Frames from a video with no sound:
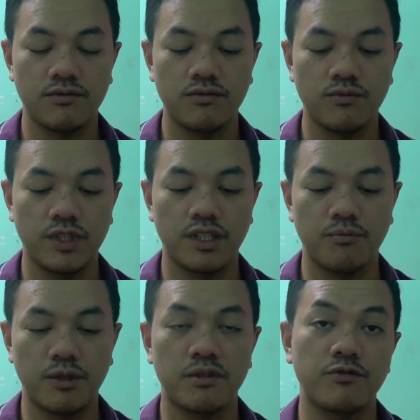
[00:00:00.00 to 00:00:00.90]
with the
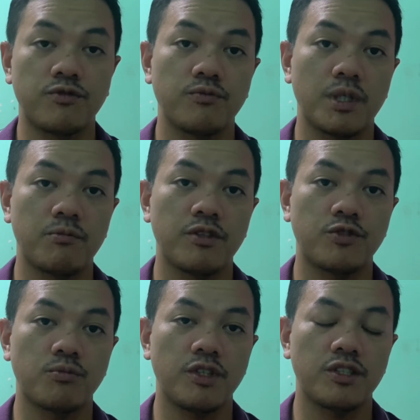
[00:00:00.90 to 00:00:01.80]
memory
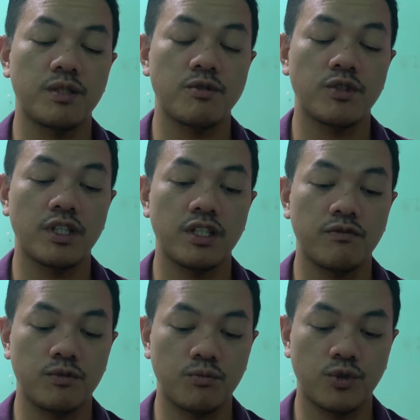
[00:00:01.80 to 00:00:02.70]
foam ear tips, you get
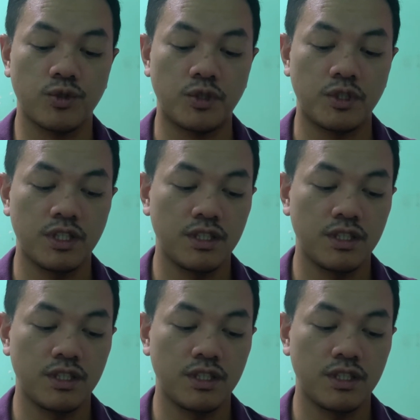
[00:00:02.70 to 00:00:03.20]
even more